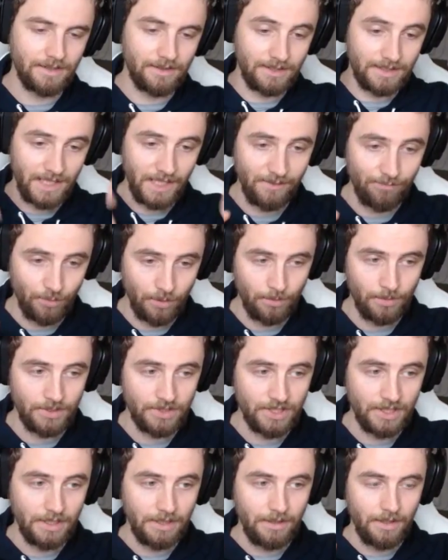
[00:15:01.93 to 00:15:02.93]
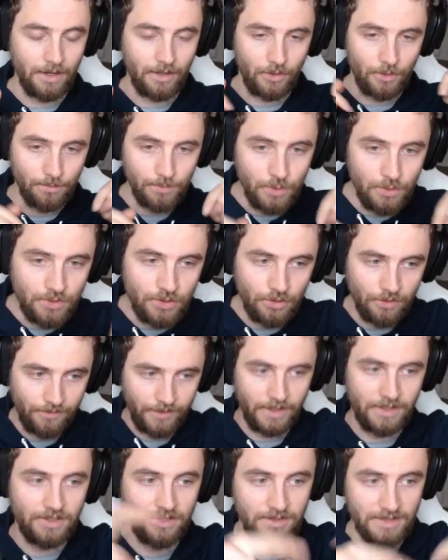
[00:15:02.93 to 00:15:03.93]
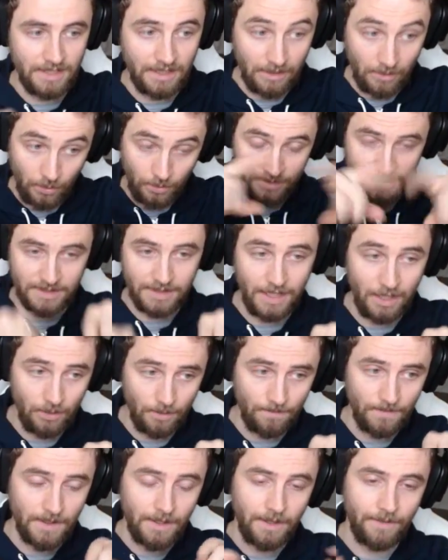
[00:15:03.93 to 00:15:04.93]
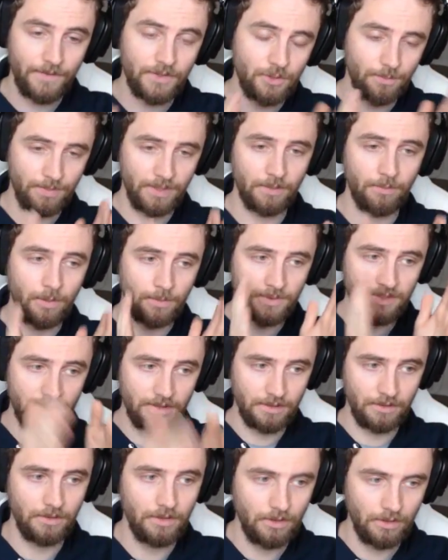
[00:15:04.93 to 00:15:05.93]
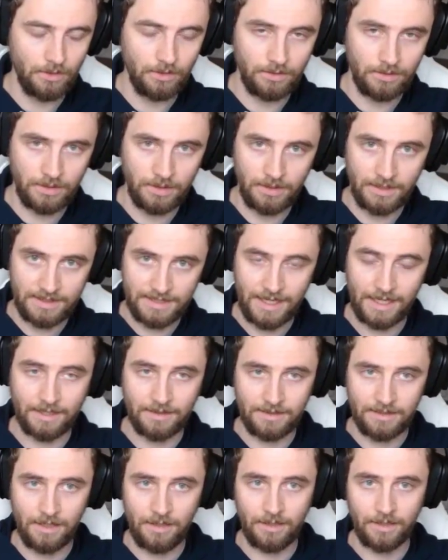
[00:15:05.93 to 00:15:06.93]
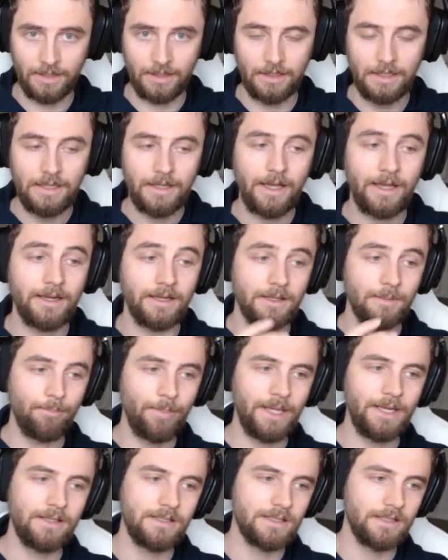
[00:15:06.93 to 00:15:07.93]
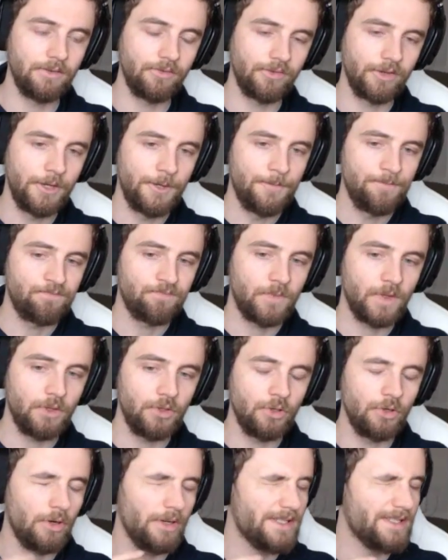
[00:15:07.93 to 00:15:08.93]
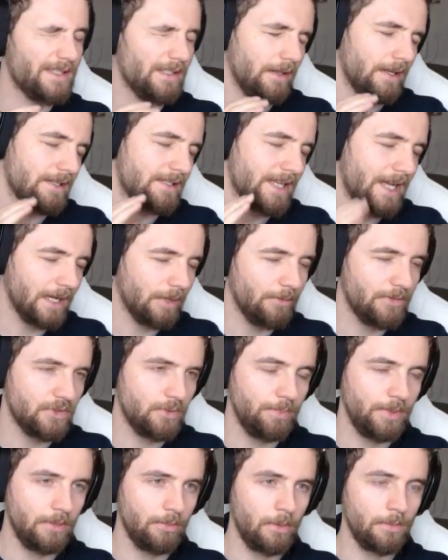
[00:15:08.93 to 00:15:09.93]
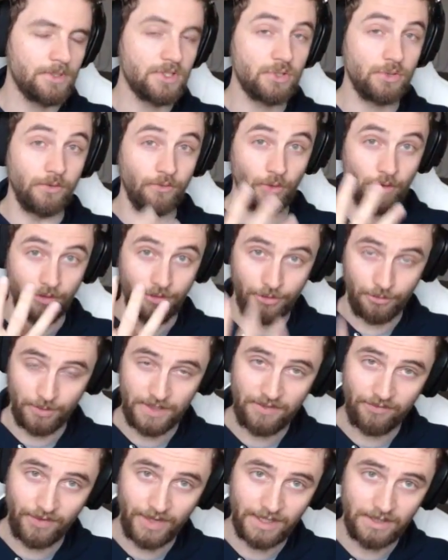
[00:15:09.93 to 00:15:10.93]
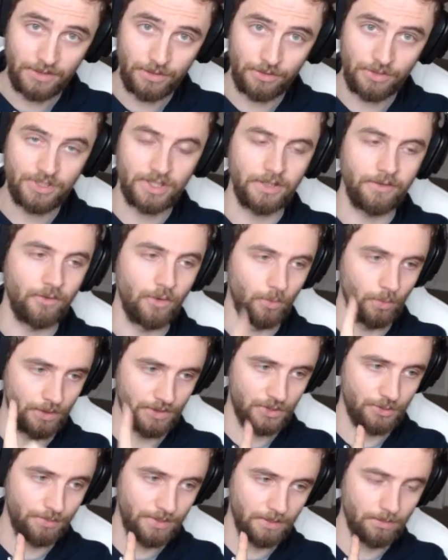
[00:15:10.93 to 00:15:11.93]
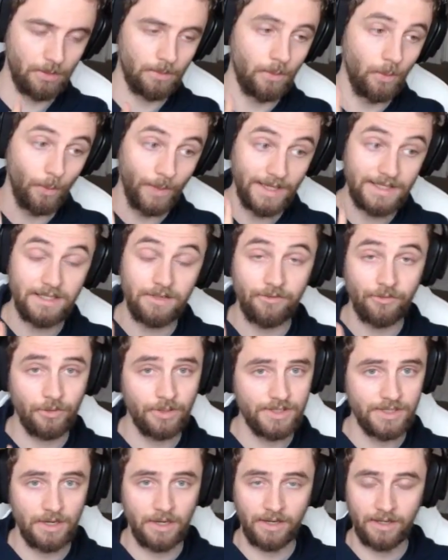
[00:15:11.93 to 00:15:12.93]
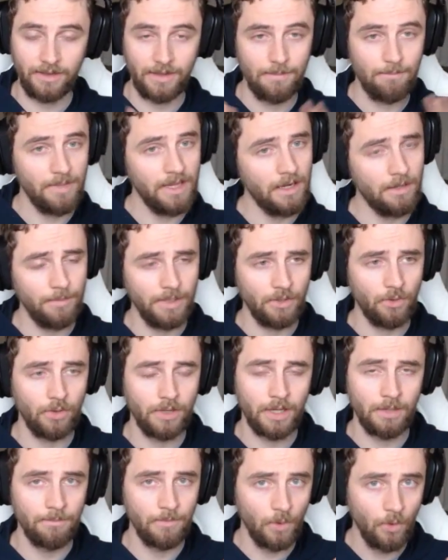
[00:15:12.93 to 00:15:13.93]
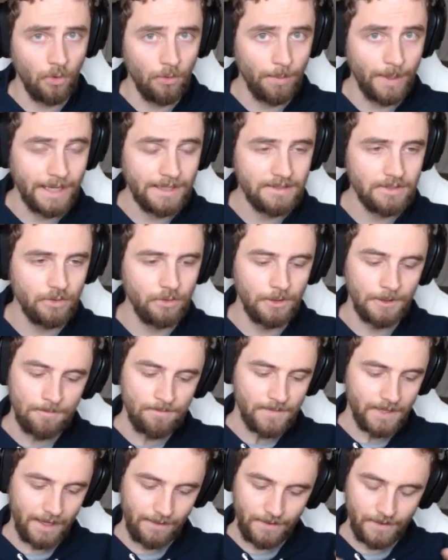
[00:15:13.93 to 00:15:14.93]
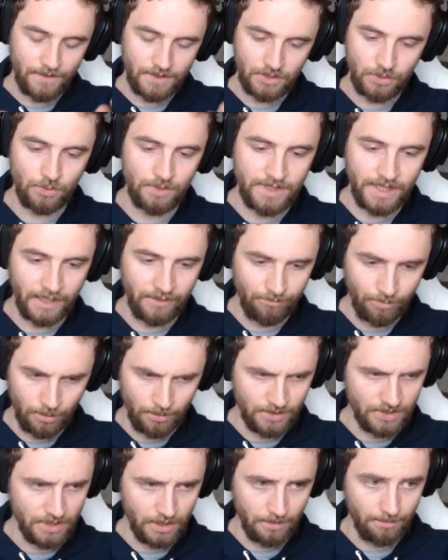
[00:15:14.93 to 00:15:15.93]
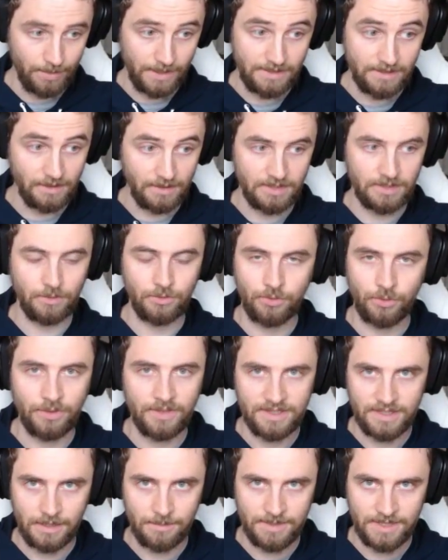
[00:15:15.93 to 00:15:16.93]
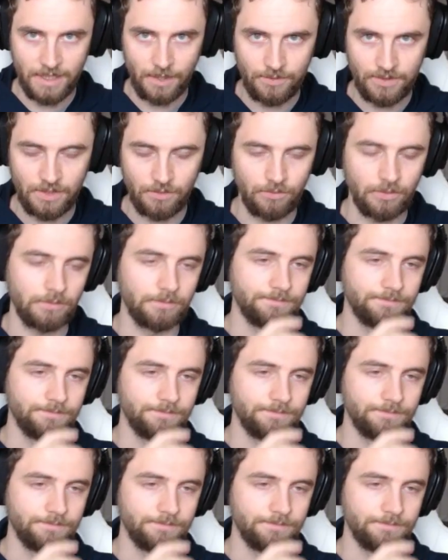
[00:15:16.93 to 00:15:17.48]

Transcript: dive bombers are immune to your fighters because they can go scout, and the torpedo bombers can attack a target. And in competitive, you're not necessarily attacking with the torpedo bombers, so you've got 3 fighters, and you've got 1 torpedo bomber waiting for a target that may or may not come the whole battle, and then the 2 dive bombers are basically still doing the same scouting role.